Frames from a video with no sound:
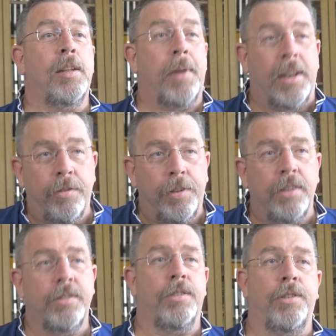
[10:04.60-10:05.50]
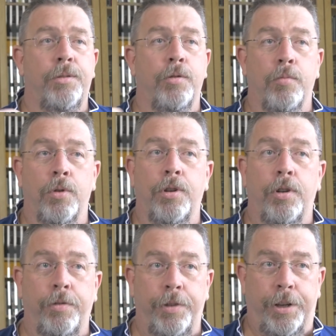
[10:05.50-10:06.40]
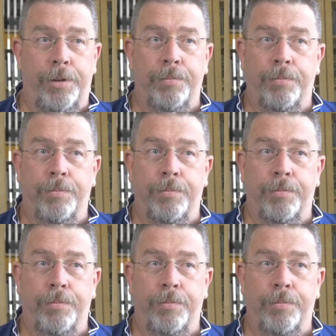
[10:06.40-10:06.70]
the benefits that the new normal can offer you.